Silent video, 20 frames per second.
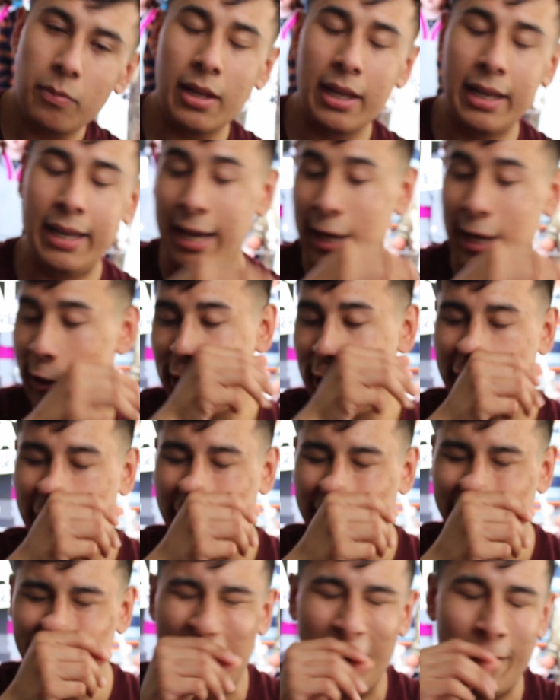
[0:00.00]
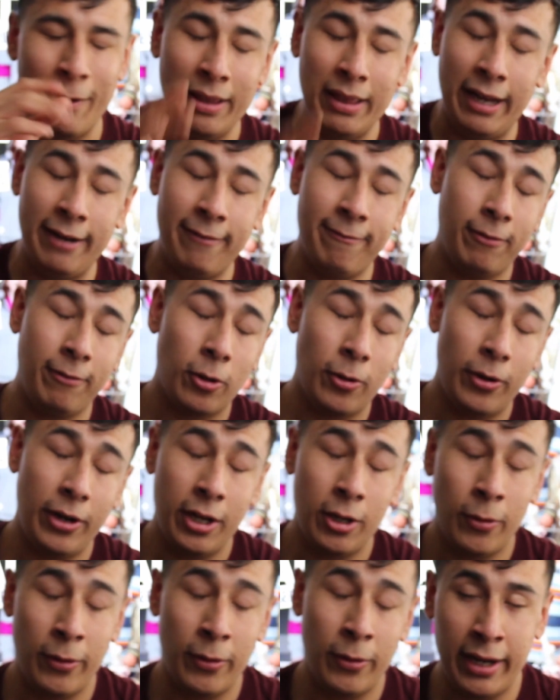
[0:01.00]
Kind of like very light flirting
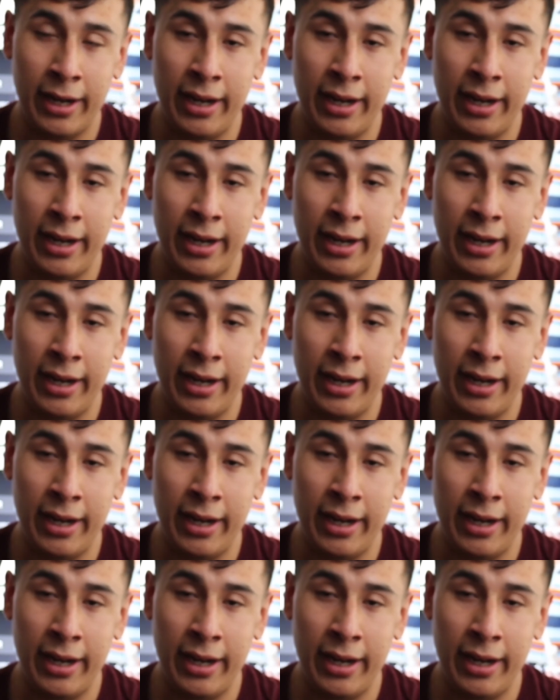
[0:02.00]
going on.